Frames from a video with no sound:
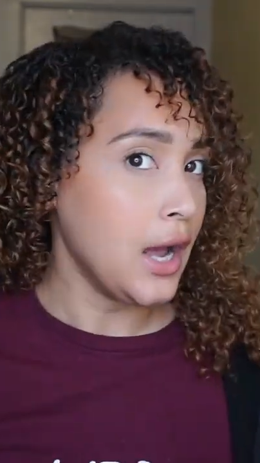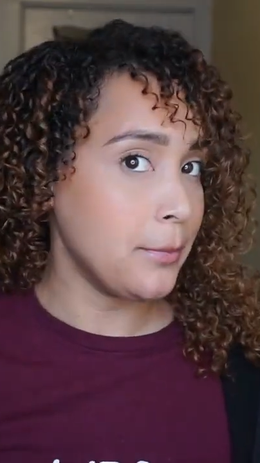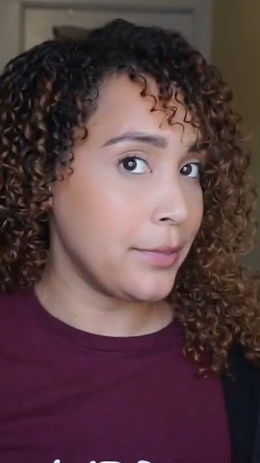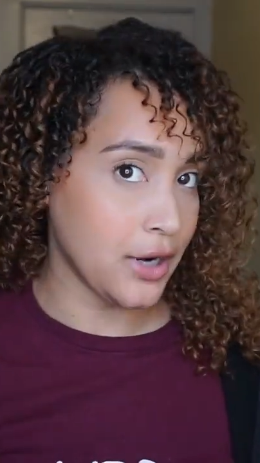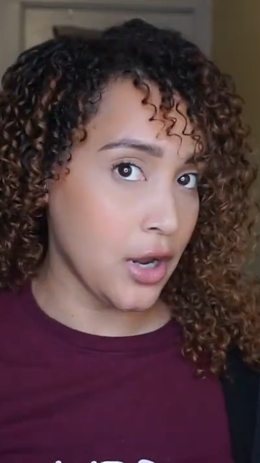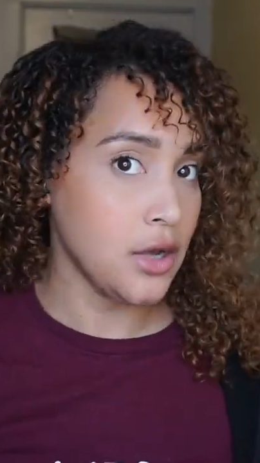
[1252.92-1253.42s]

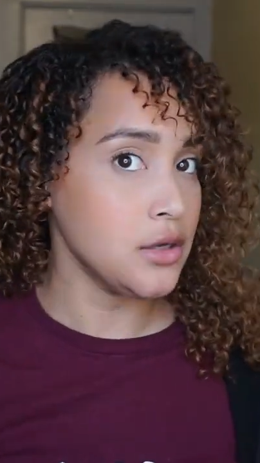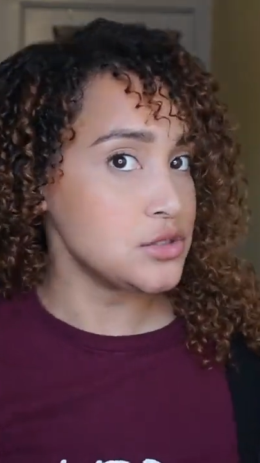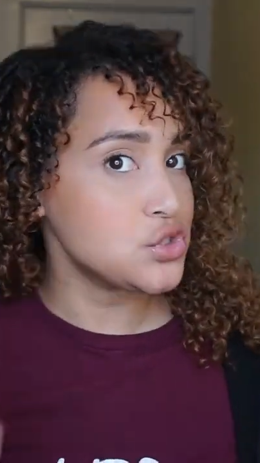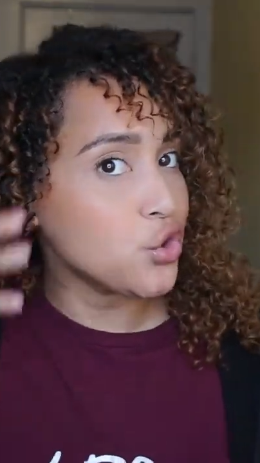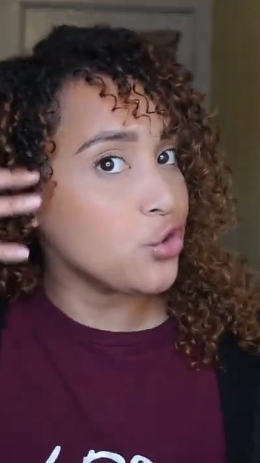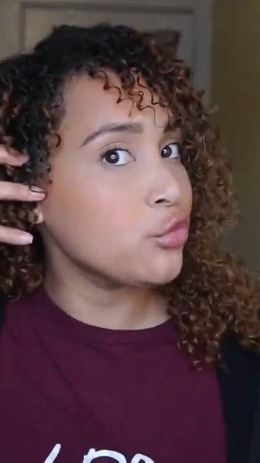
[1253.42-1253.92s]
but
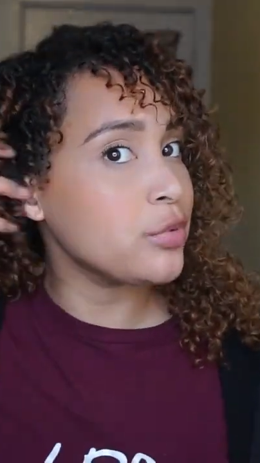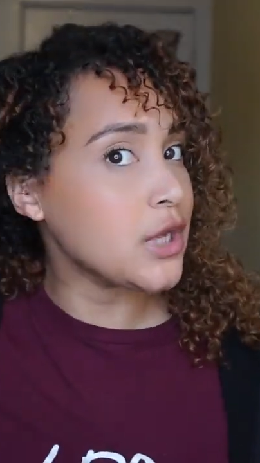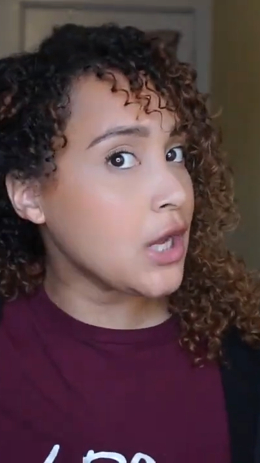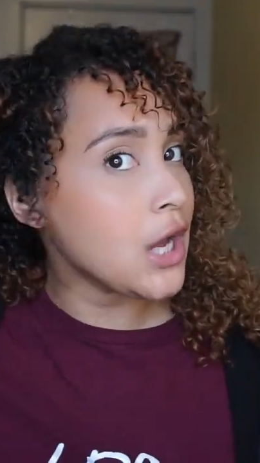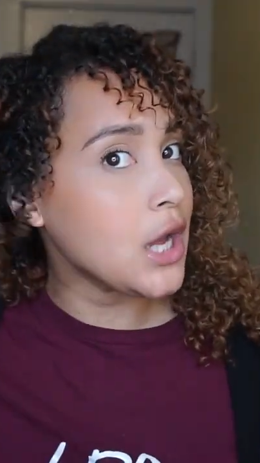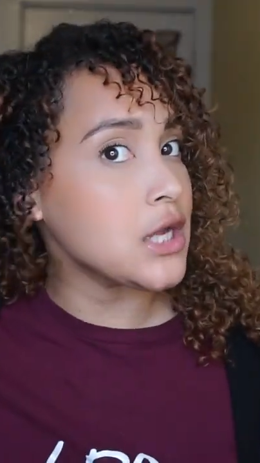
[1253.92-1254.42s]
also
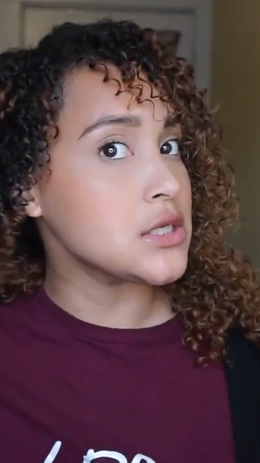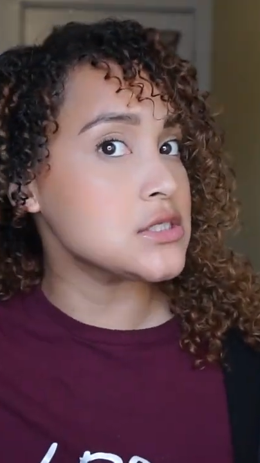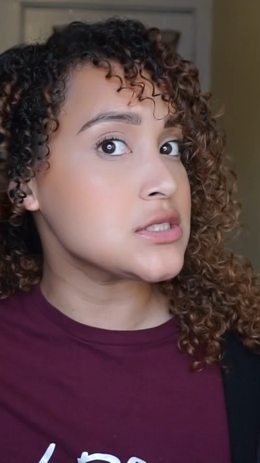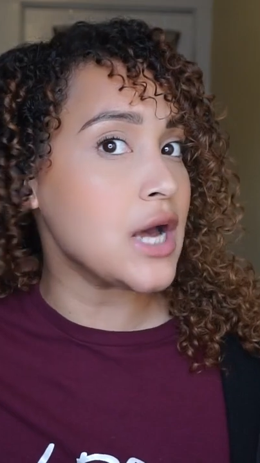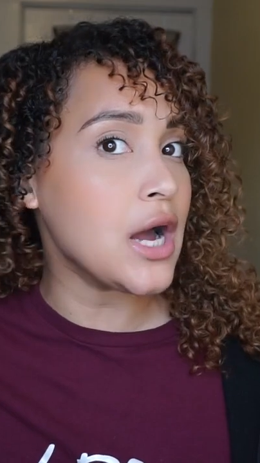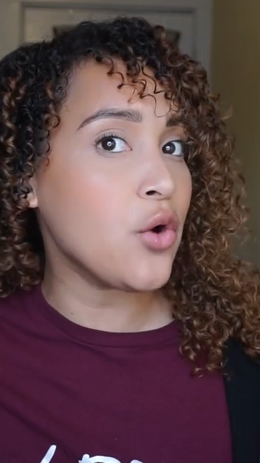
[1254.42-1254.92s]

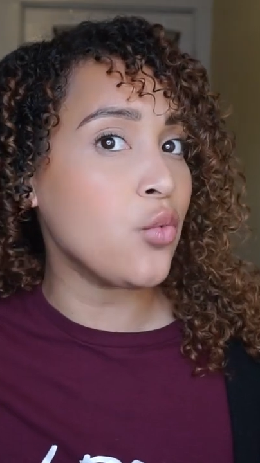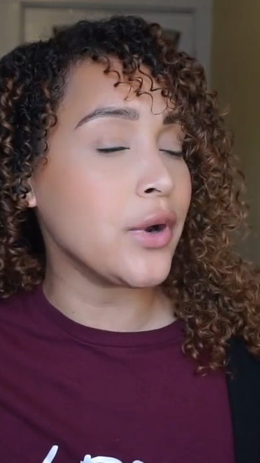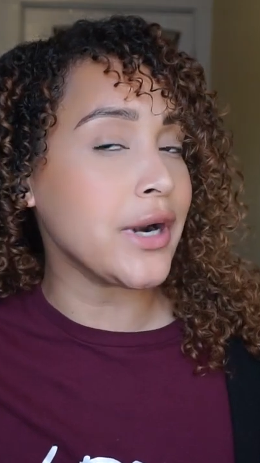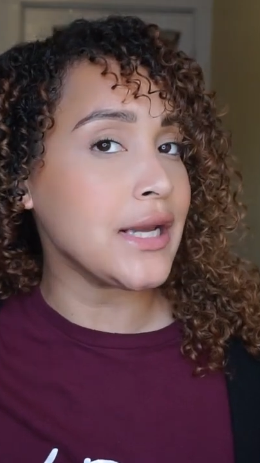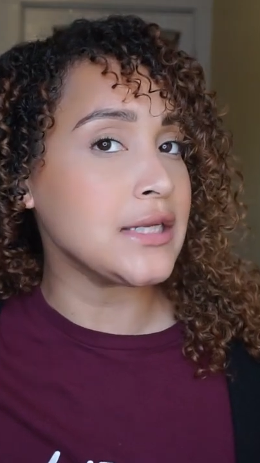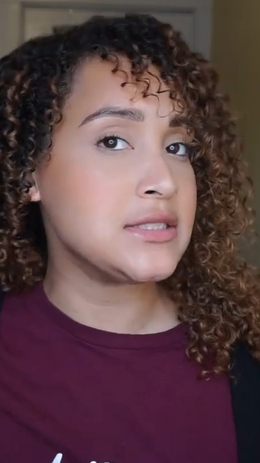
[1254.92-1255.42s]
because
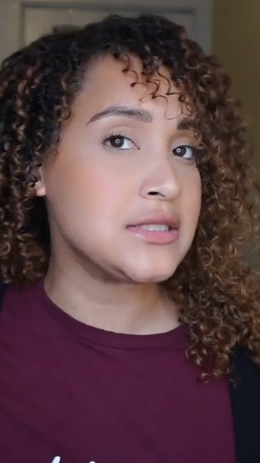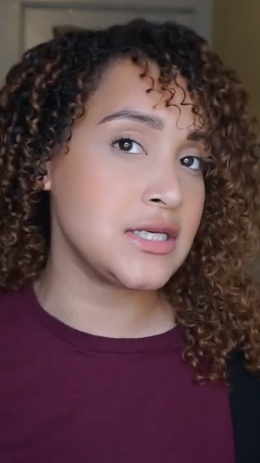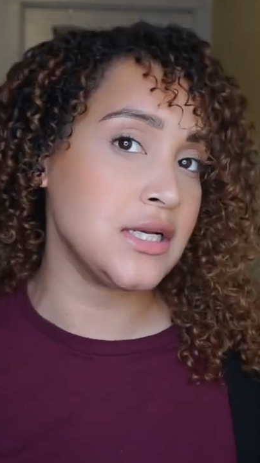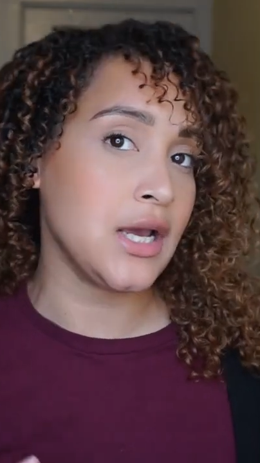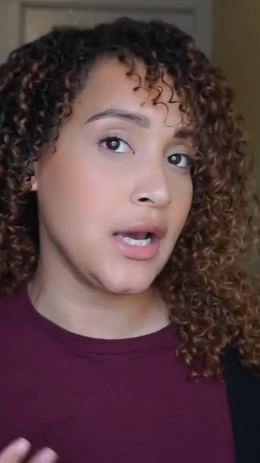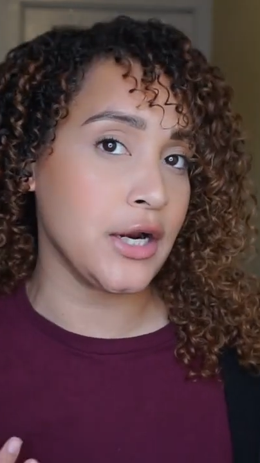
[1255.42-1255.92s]
when I
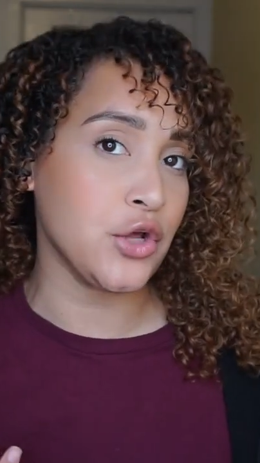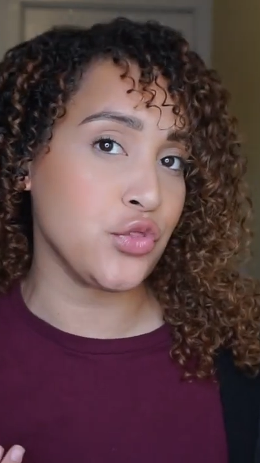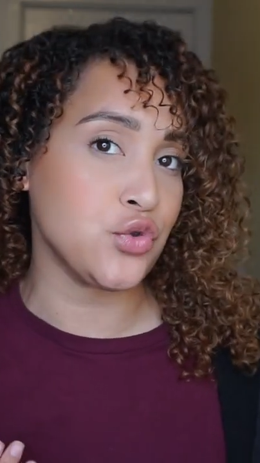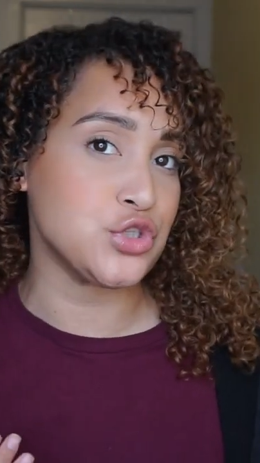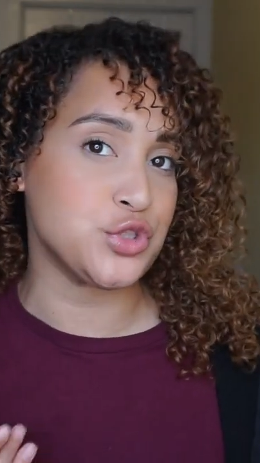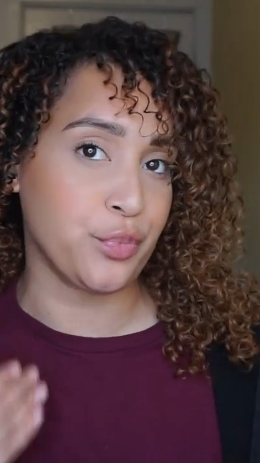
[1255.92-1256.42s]
did cut out
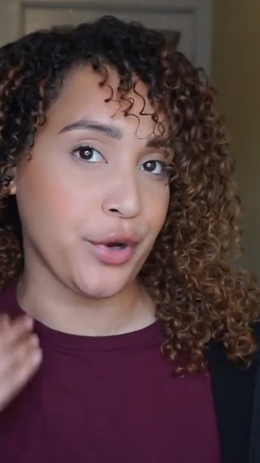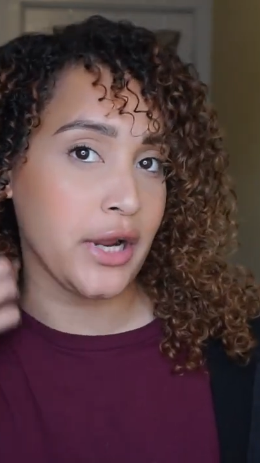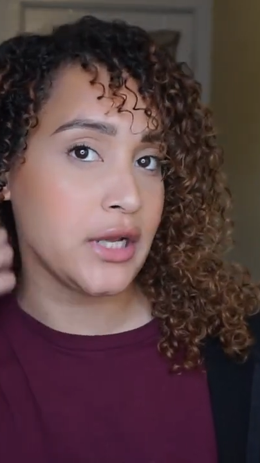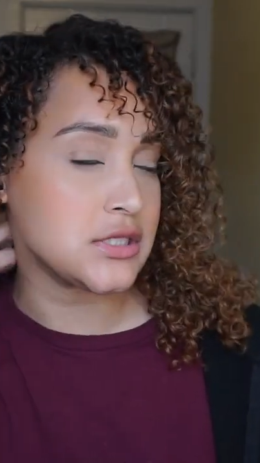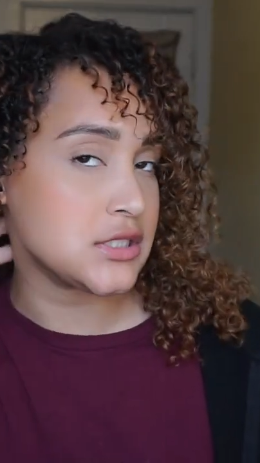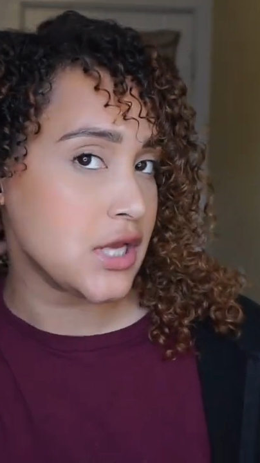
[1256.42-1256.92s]
those
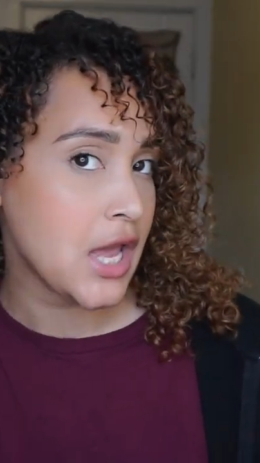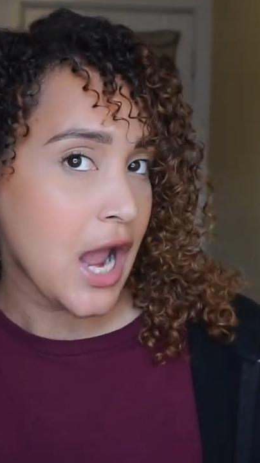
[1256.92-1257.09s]
braids,